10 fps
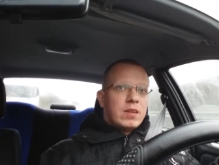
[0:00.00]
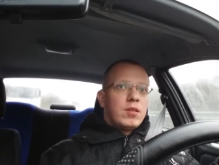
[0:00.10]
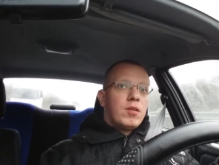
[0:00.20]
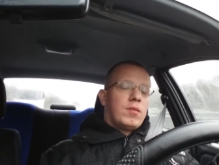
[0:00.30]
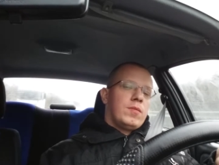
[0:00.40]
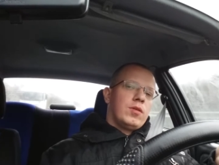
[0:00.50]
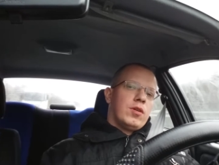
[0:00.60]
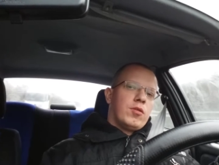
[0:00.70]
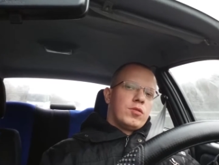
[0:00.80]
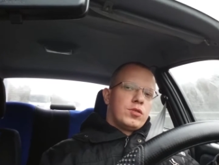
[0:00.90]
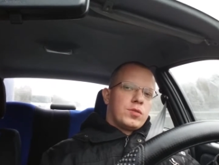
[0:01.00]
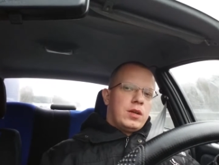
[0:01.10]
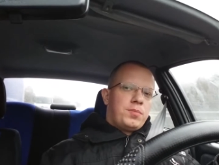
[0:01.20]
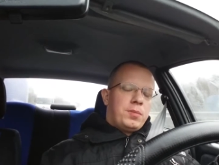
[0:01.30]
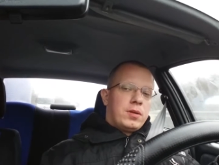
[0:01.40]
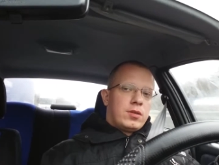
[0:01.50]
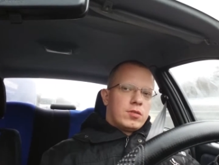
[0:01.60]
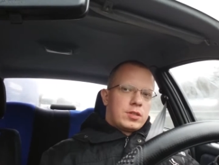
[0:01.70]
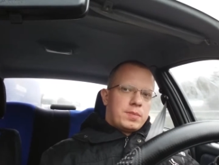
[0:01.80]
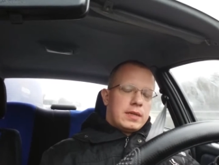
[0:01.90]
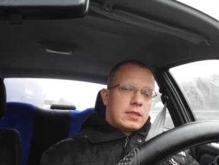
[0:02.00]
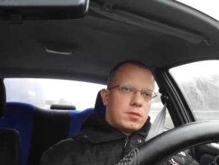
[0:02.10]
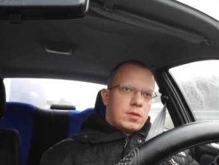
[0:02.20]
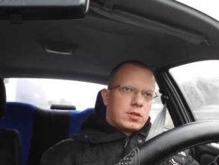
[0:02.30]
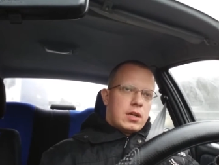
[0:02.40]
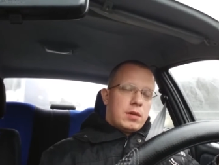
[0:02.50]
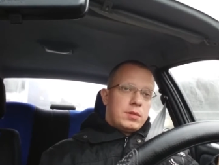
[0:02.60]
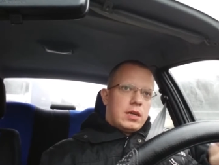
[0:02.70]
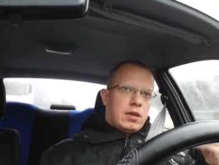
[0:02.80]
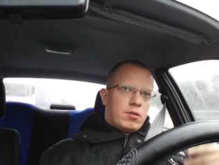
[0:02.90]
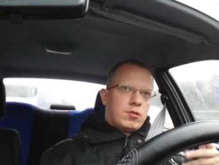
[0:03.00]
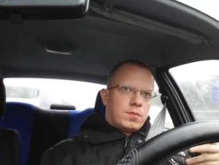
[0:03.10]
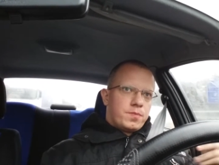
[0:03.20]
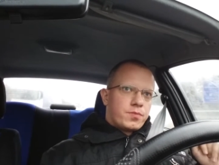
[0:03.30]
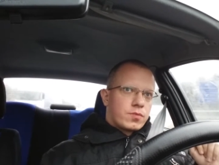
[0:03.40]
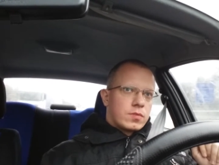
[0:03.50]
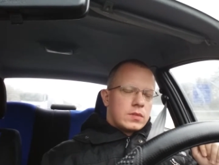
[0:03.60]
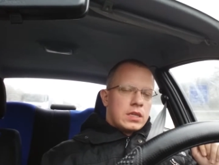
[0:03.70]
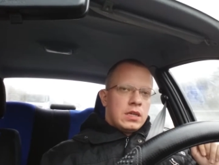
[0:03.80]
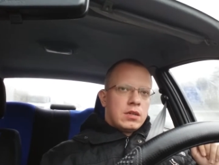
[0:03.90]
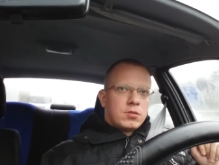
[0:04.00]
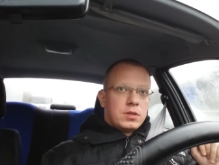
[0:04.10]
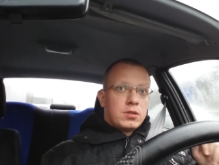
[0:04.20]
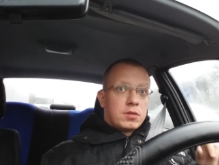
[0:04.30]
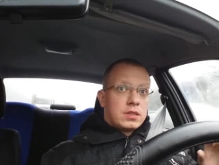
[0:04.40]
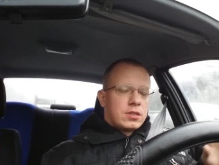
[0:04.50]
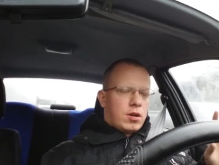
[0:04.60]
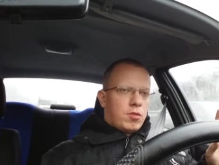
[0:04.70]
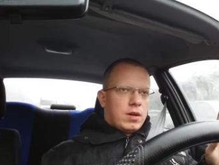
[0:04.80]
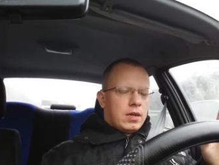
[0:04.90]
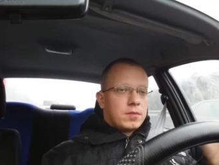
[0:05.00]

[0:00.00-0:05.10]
you know, usually people don't spend so much time in a room, in a dormitory, so